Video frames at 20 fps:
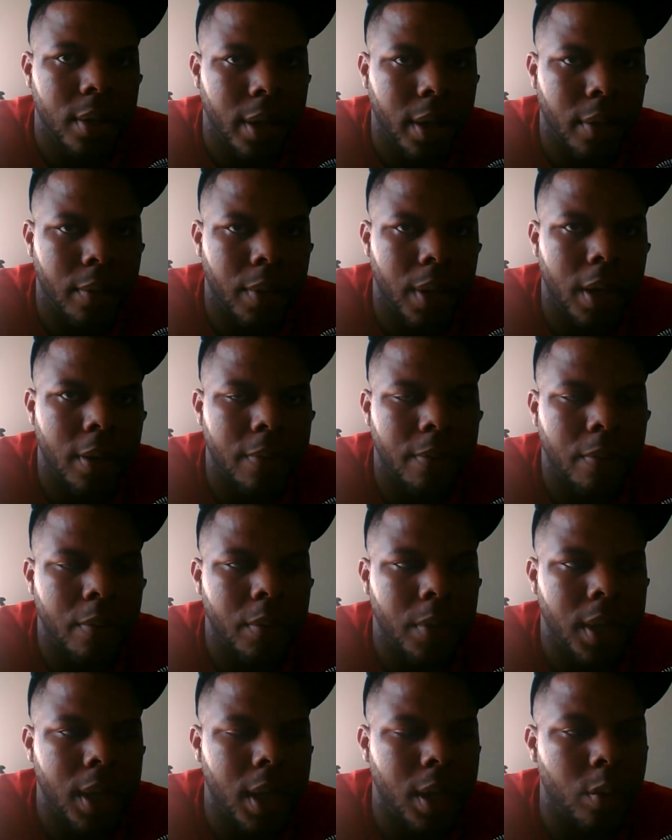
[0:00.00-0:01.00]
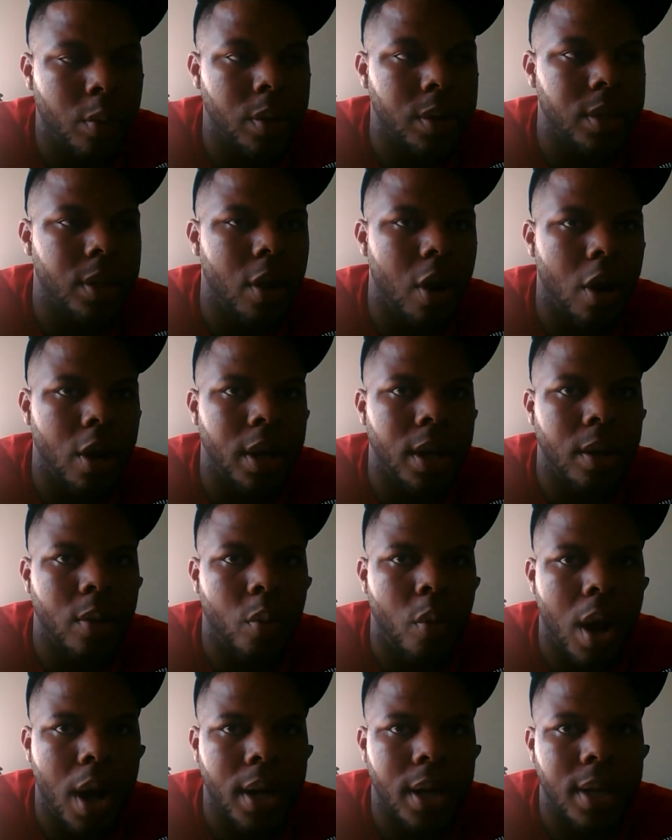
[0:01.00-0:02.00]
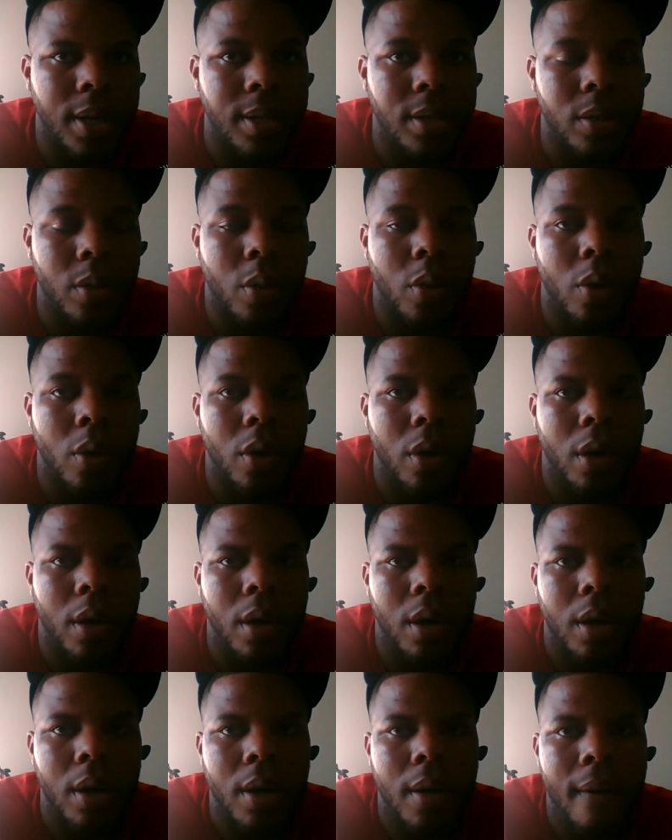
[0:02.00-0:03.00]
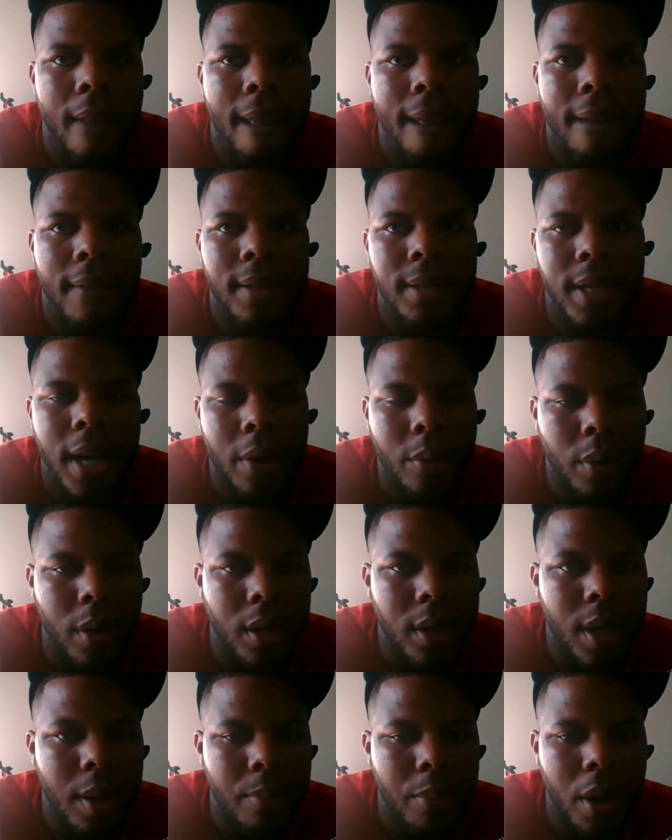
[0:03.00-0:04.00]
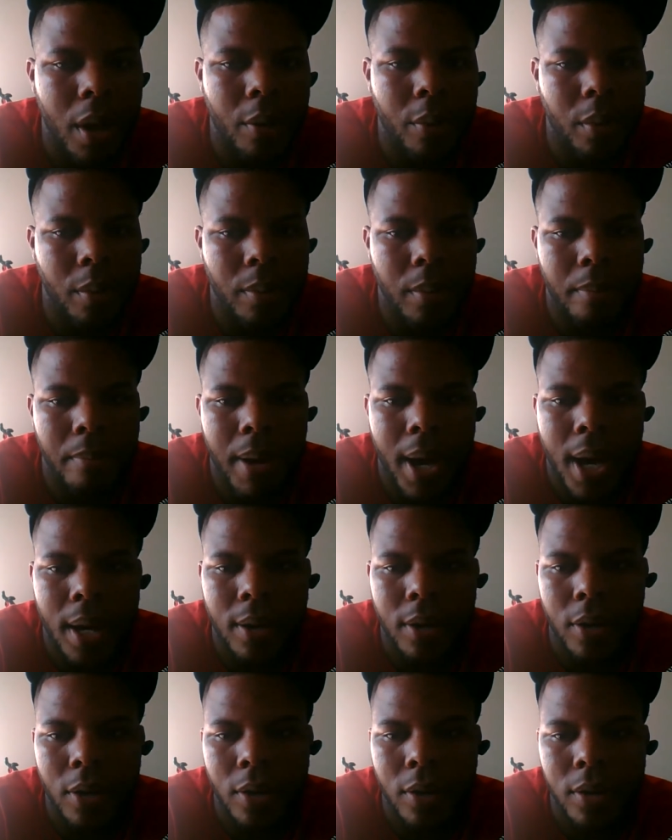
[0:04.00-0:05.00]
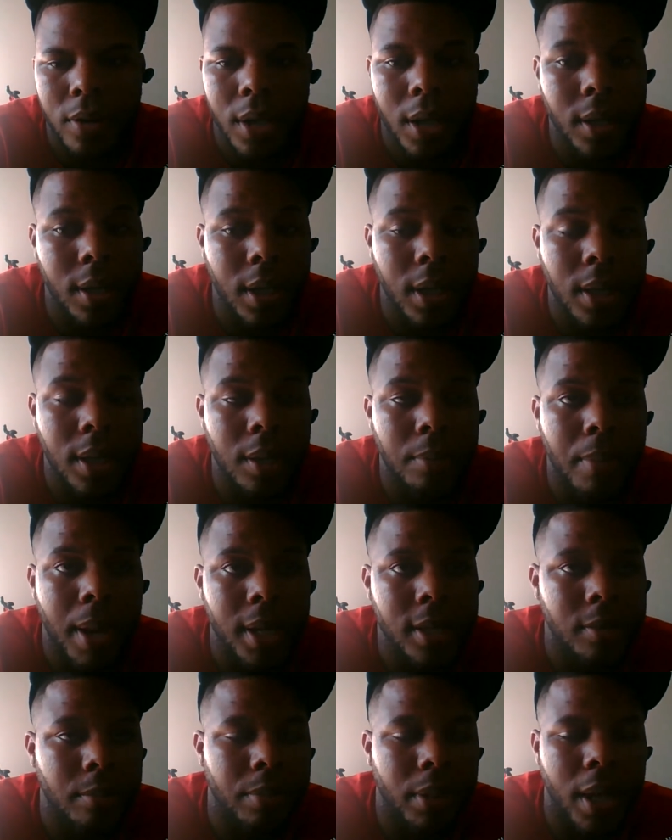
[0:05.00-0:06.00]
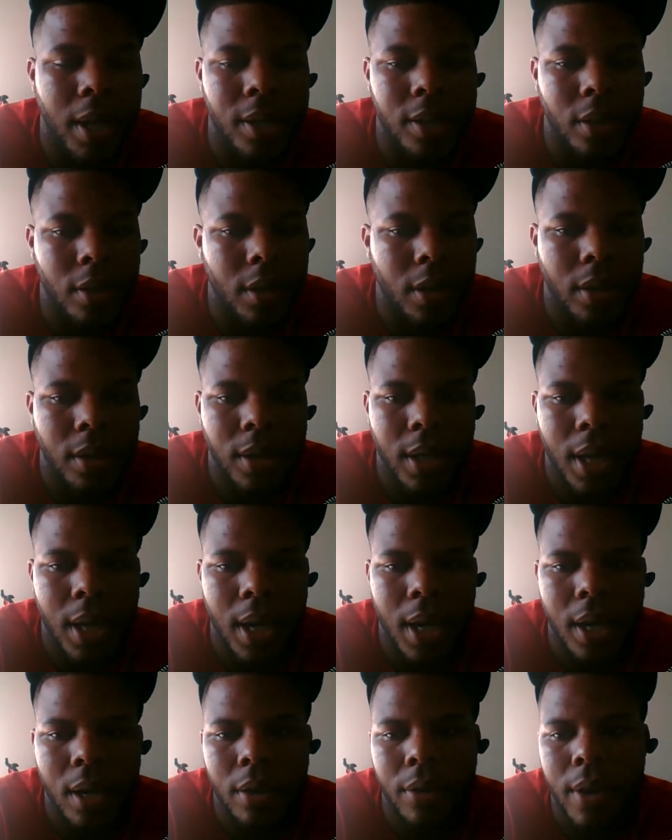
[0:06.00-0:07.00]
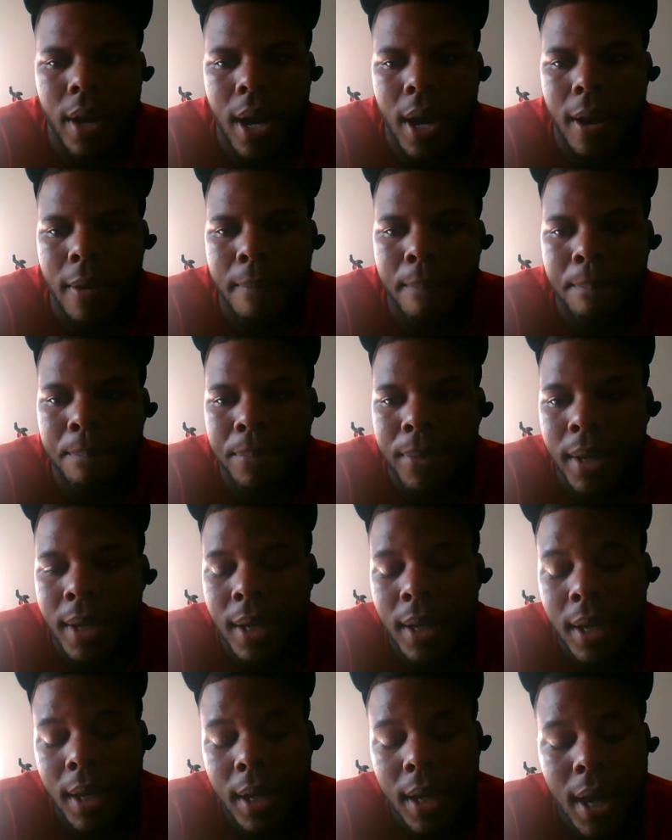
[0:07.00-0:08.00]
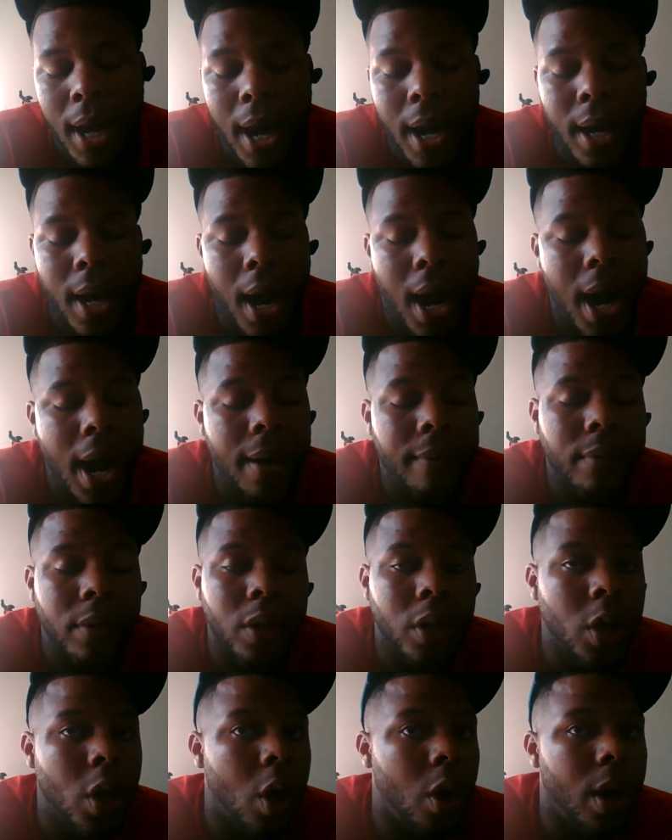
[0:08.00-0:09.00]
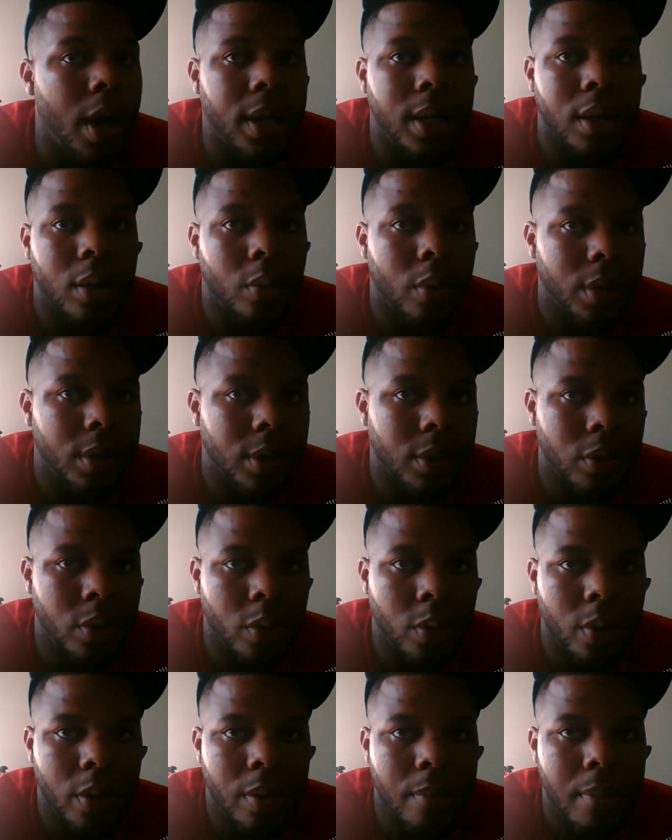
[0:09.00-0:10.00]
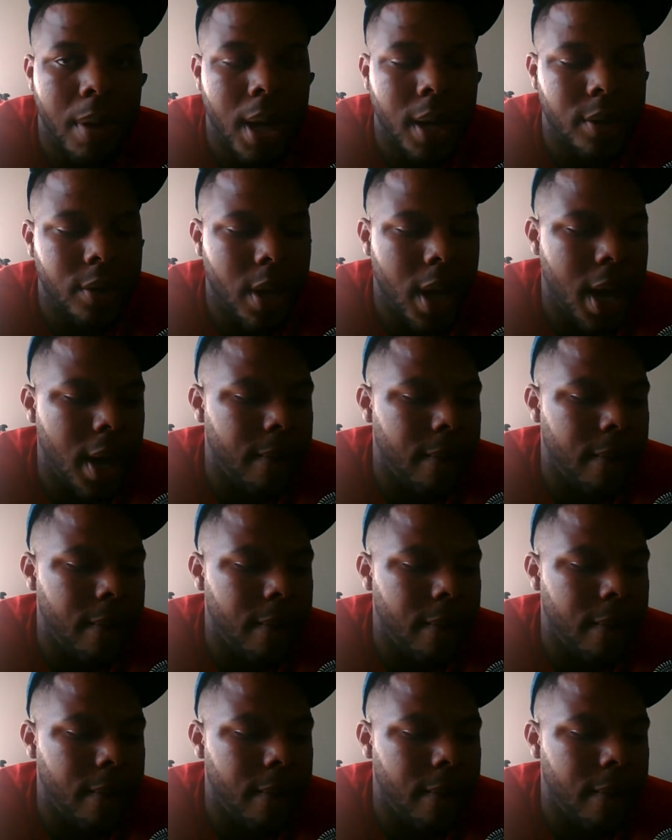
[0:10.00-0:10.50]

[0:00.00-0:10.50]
Like if King was guarding Watkins or Tyreek, that probably would have been bad news. He did make some plays, though. You can't hate on that. I have no idea what they're doing with Emmanuel.